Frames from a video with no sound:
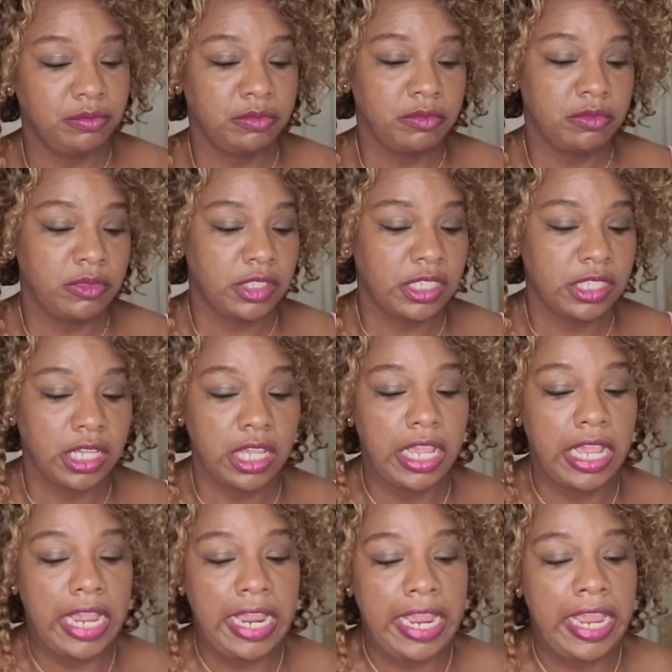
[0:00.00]

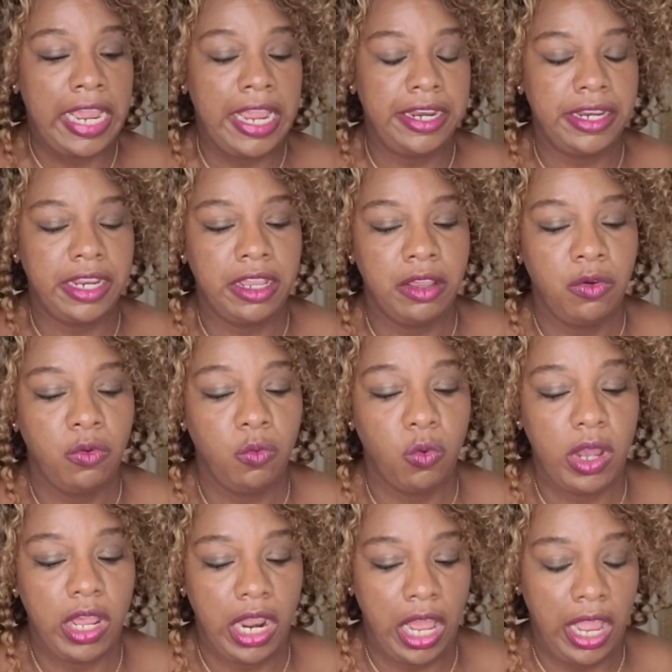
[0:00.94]
And what I
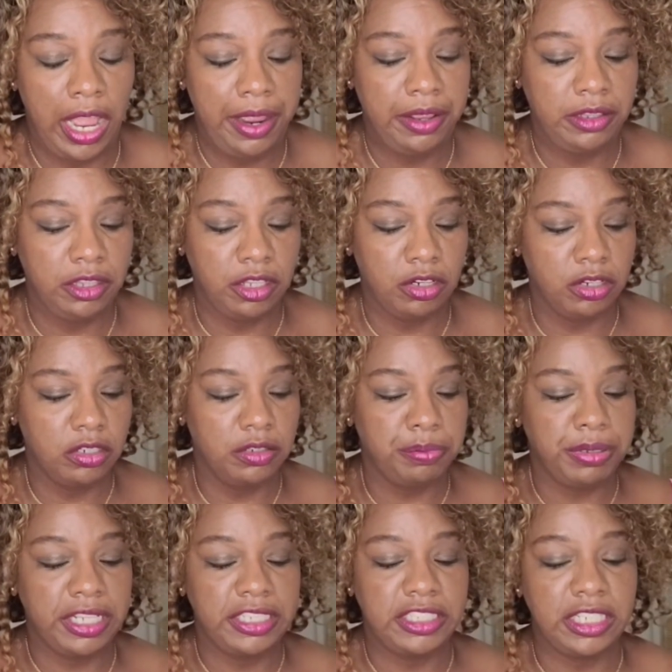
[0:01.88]
learned
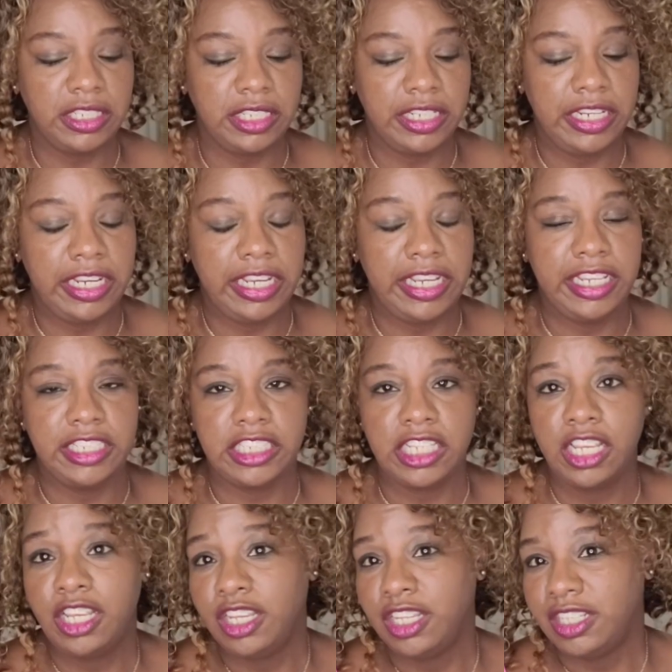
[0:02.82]
pleasantly is,
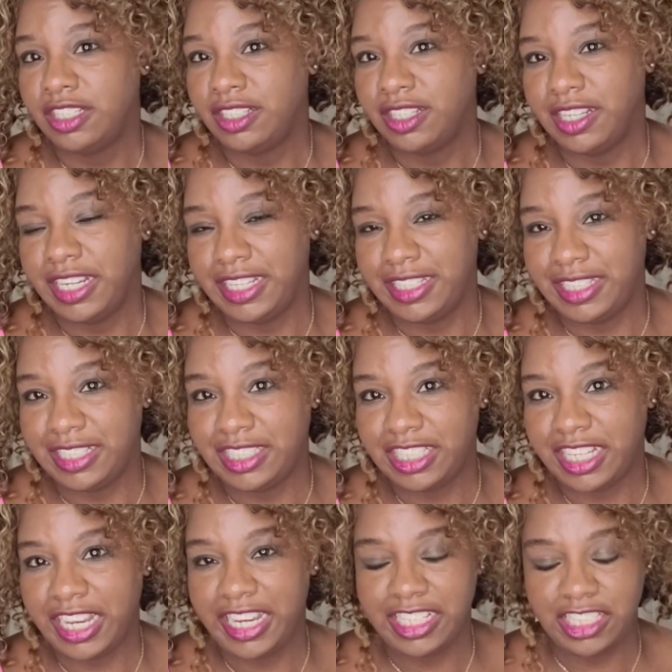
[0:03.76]
in this case,